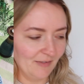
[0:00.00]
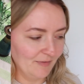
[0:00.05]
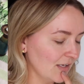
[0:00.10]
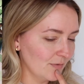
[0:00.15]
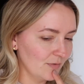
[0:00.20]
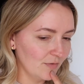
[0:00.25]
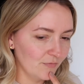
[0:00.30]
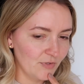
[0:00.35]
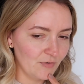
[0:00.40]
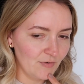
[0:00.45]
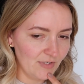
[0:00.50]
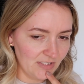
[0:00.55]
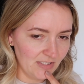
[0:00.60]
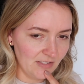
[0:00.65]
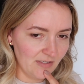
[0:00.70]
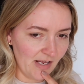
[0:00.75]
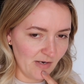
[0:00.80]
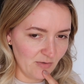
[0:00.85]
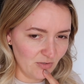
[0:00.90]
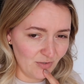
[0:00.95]
So for the rest of
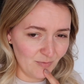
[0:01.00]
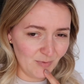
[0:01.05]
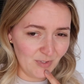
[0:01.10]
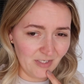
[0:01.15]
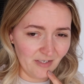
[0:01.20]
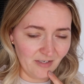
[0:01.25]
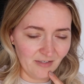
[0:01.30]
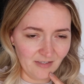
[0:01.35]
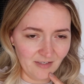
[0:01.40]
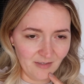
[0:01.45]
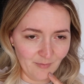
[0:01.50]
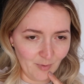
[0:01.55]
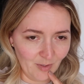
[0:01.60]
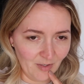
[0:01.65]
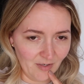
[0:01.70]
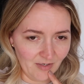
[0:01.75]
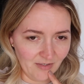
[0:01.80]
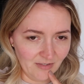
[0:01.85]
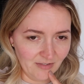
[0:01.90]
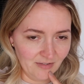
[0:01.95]
the day, I'm just going to be tidying up the
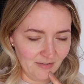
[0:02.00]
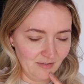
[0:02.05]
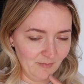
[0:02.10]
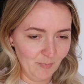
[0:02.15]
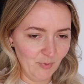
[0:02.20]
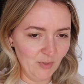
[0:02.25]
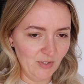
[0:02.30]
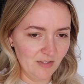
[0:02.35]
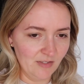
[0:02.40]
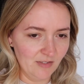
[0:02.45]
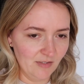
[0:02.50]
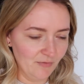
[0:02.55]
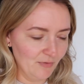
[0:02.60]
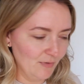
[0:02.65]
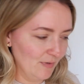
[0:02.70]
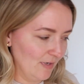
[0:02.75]
garden, putting stuff